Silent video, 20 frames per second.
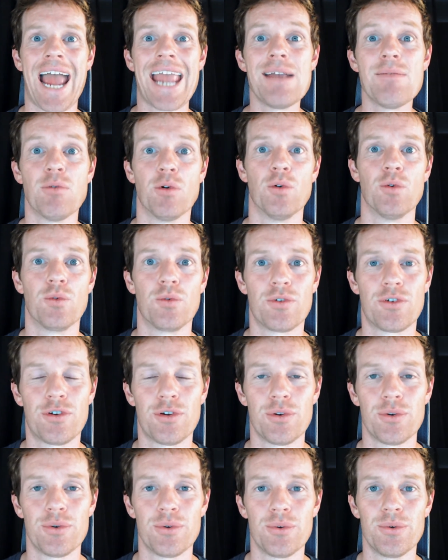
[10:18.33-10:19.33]
able
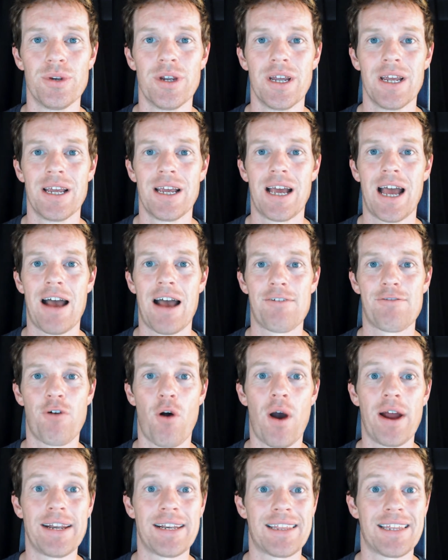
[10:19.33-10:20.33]
to
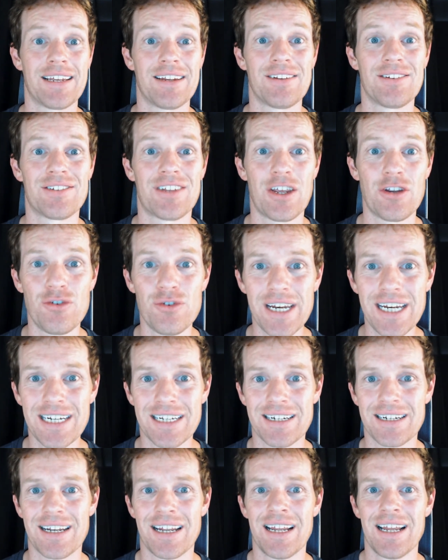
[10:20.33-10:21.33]
find things that you
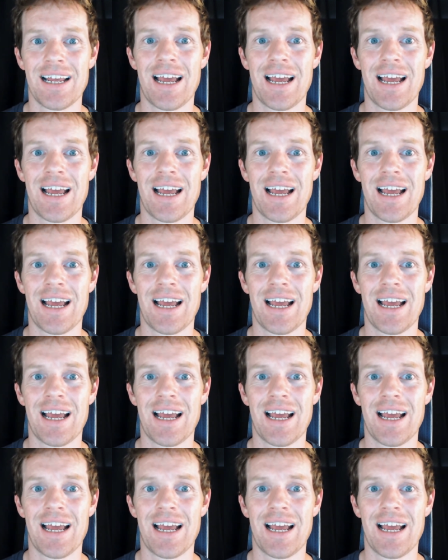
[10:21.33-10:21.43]
needed.